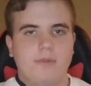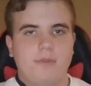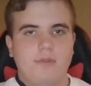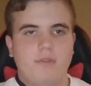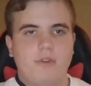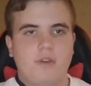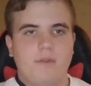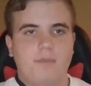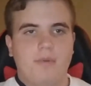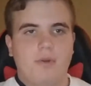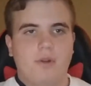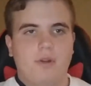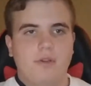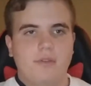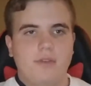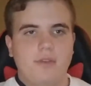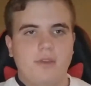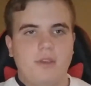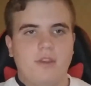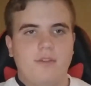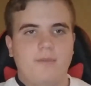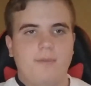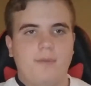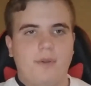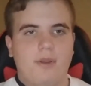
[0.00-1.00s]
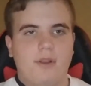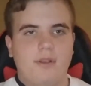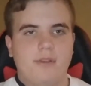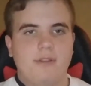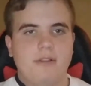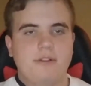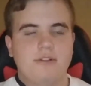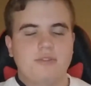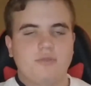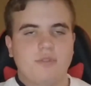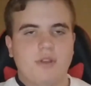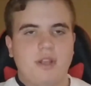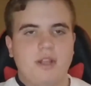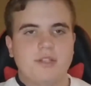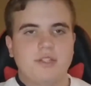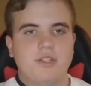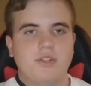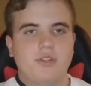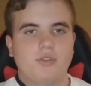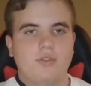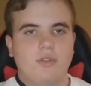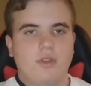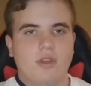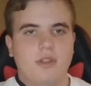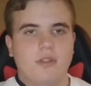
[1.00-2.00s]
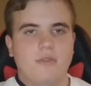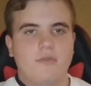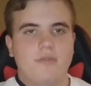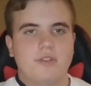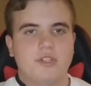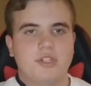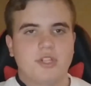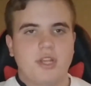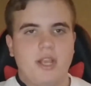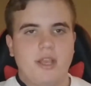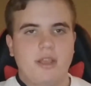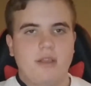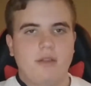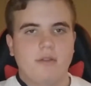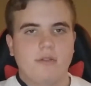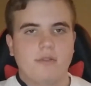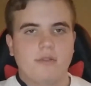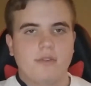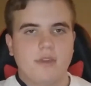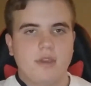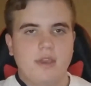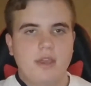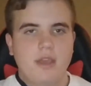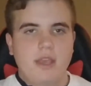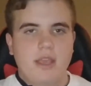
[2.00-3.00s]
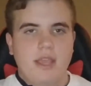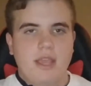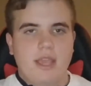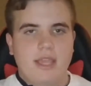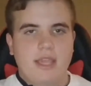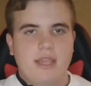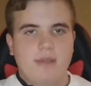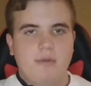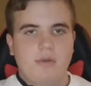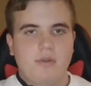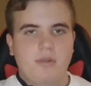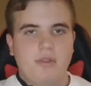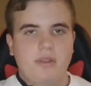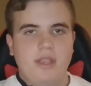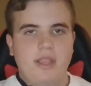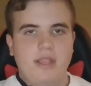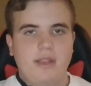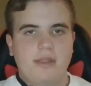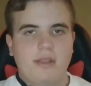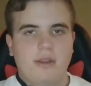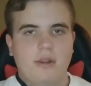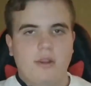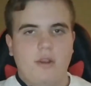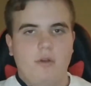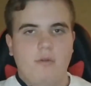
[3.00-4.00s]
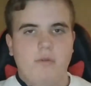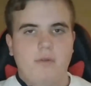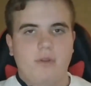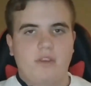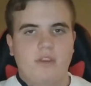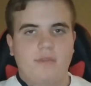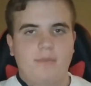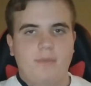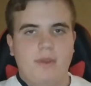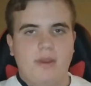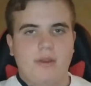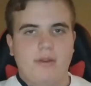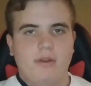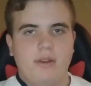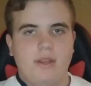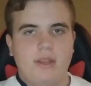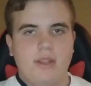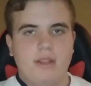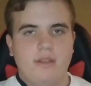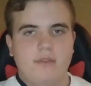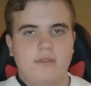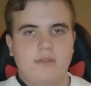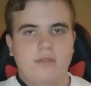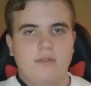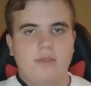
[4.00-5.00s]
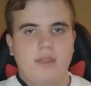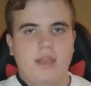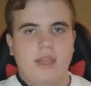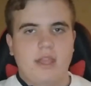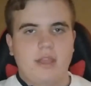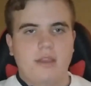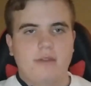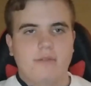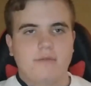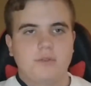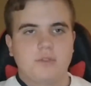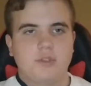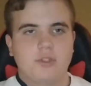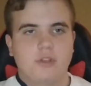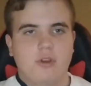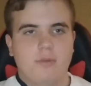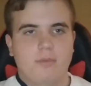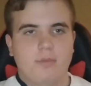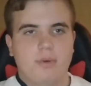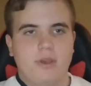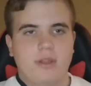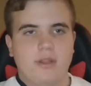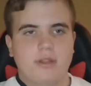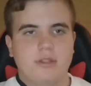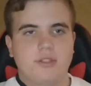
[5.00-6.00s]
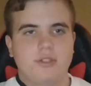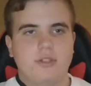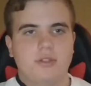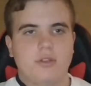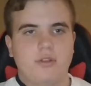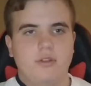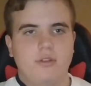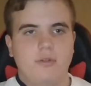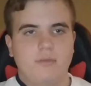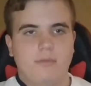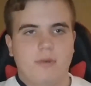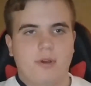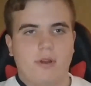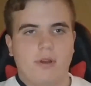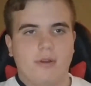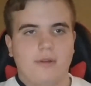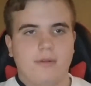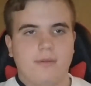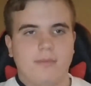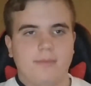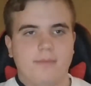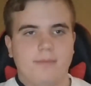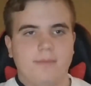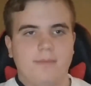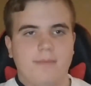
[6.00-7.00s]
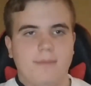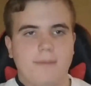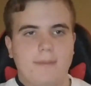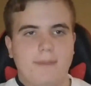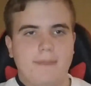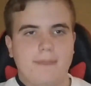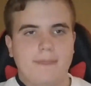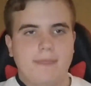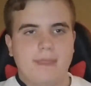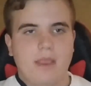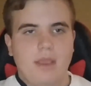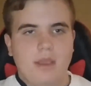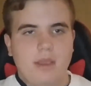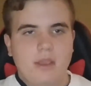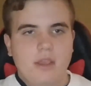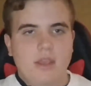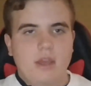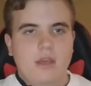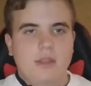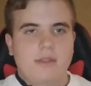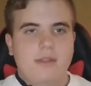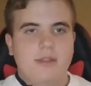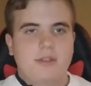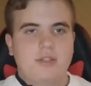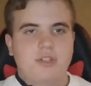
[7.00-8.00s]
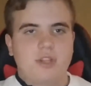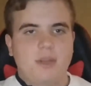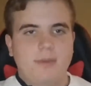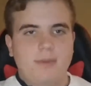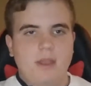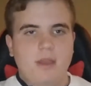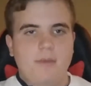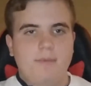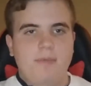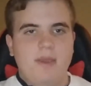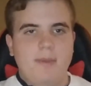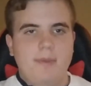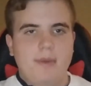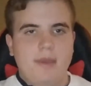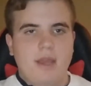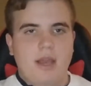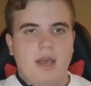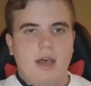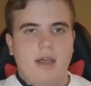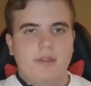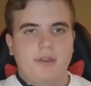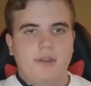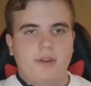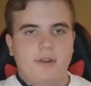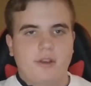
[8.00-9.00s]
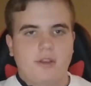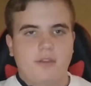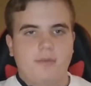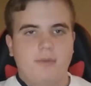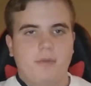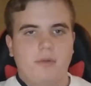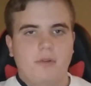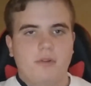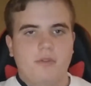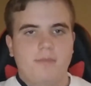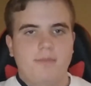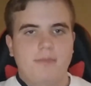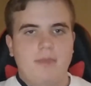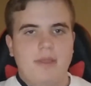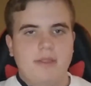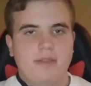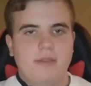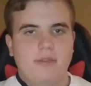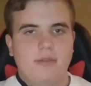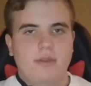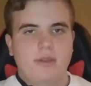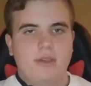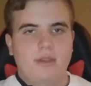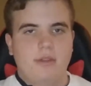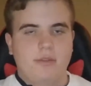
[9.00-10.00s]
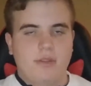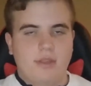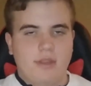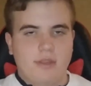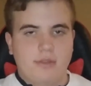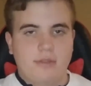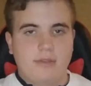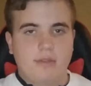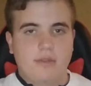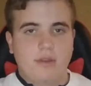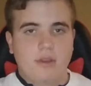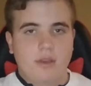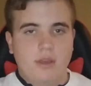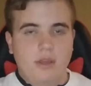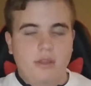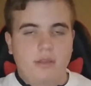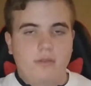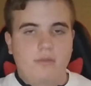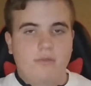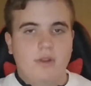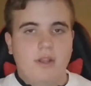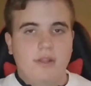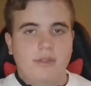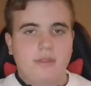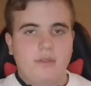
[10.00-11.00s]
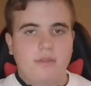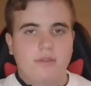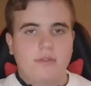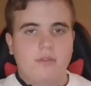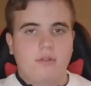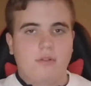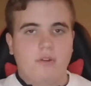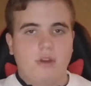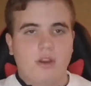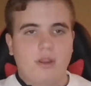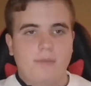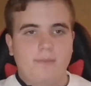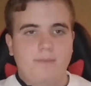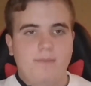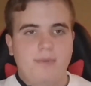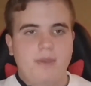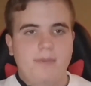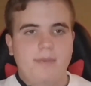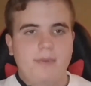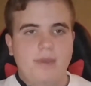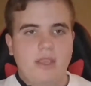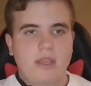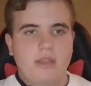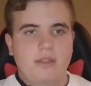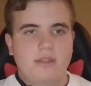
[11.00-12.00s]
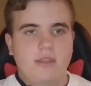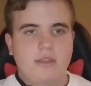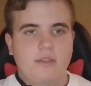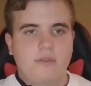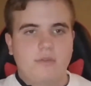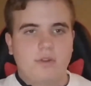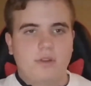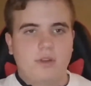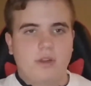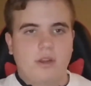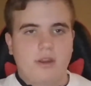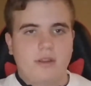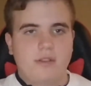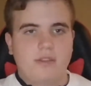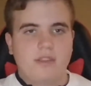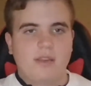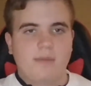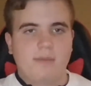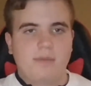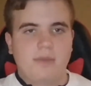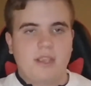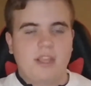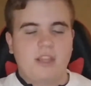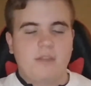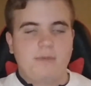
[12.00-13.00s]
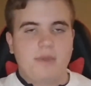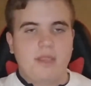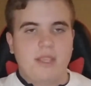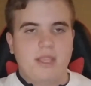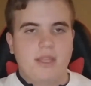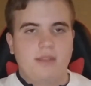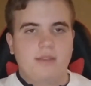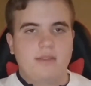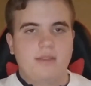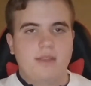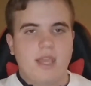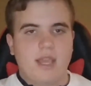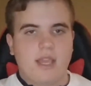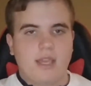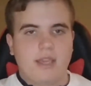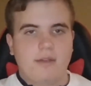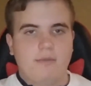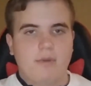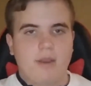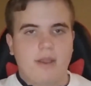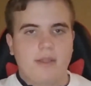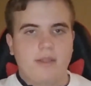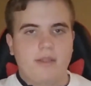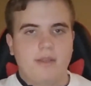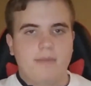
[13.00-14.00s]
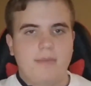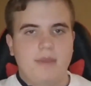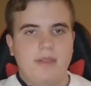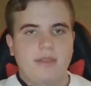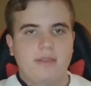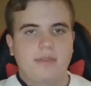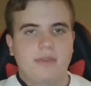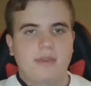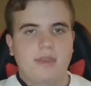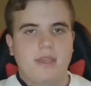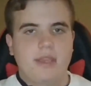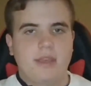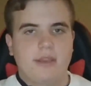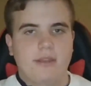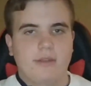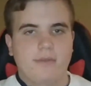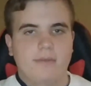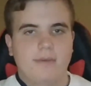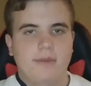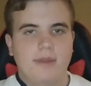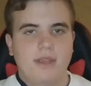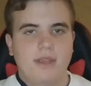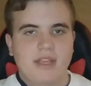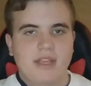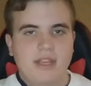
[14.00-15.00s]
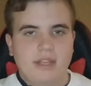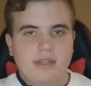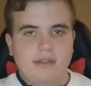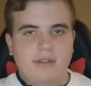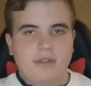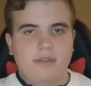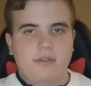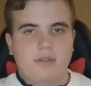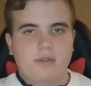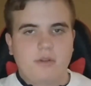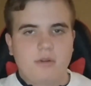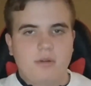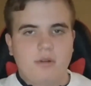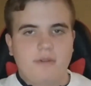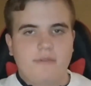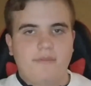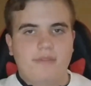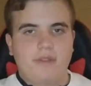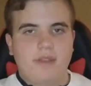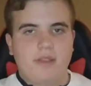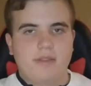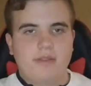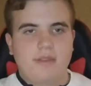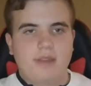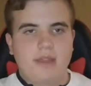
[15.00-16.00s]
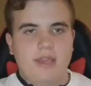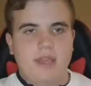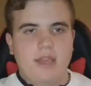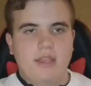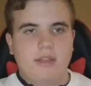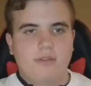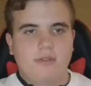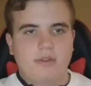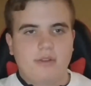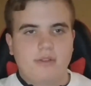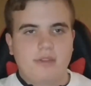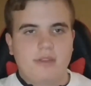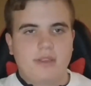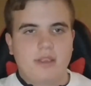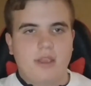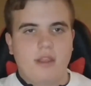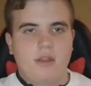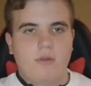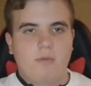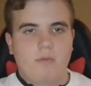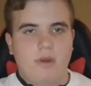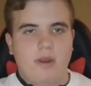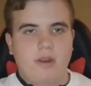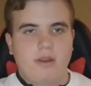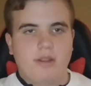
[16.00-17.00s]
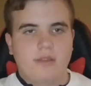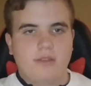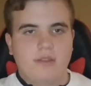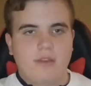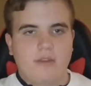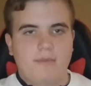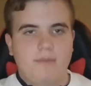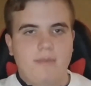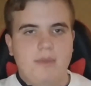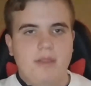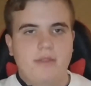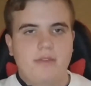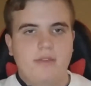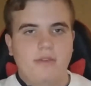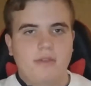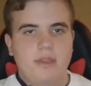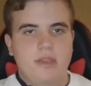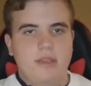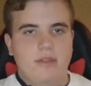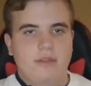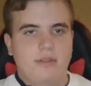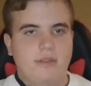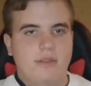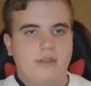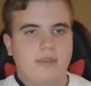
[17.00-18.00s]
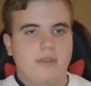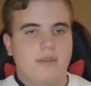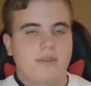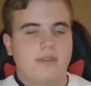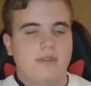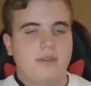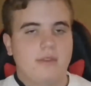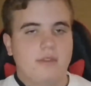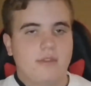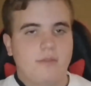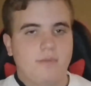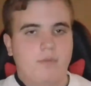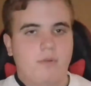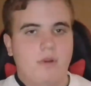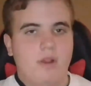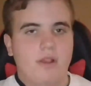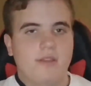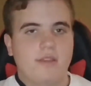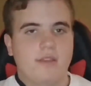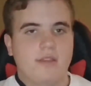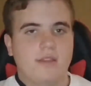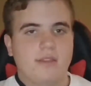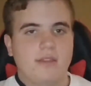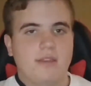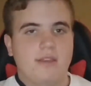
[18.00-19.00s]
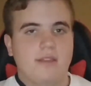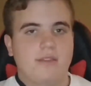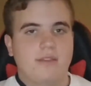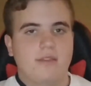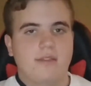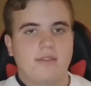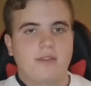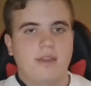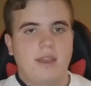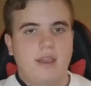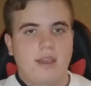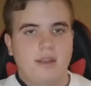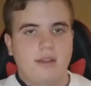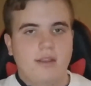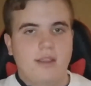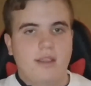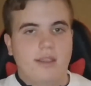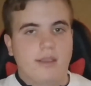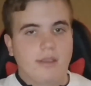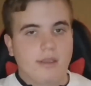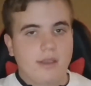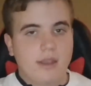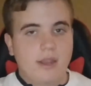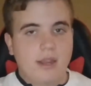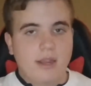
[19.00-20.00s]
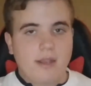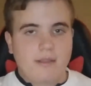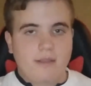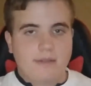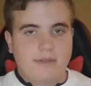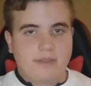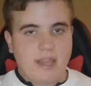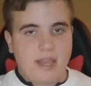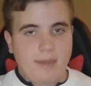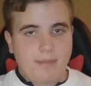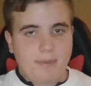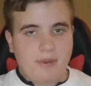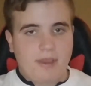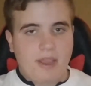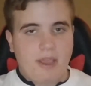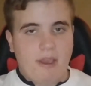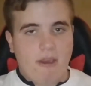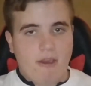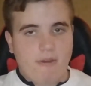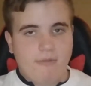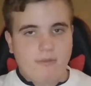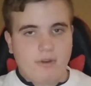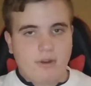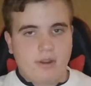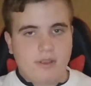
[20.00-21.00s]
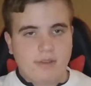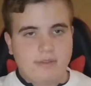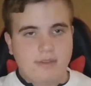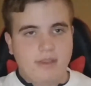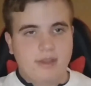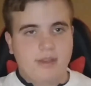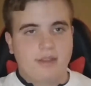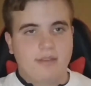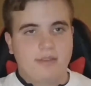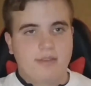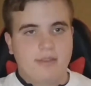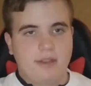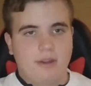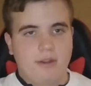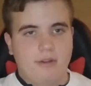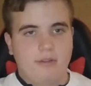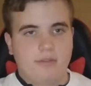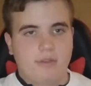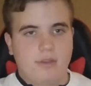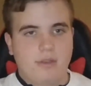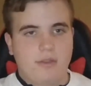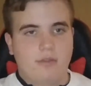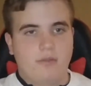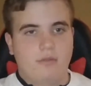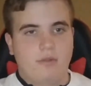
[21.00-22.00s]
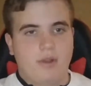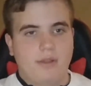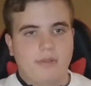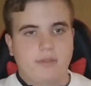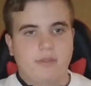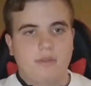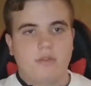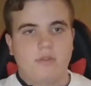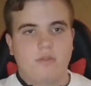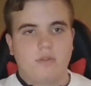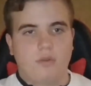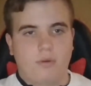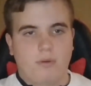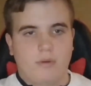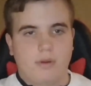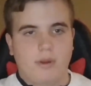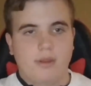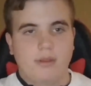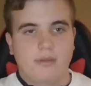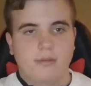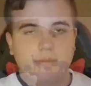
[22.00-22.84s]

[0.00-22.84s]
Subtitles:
who have personally experienced the tragic loss of a child and can relate their own experience to that of Shoba and Shakumar. The treatment of Bibi Haldar explores mental illness. Throughout the story, Bibi is disregarded simply as being sick rather than mentally ill. The story reflects the ignorance and unawareness of mental illnesses' presence in society. The topic, however, is taken seriously throughout the story.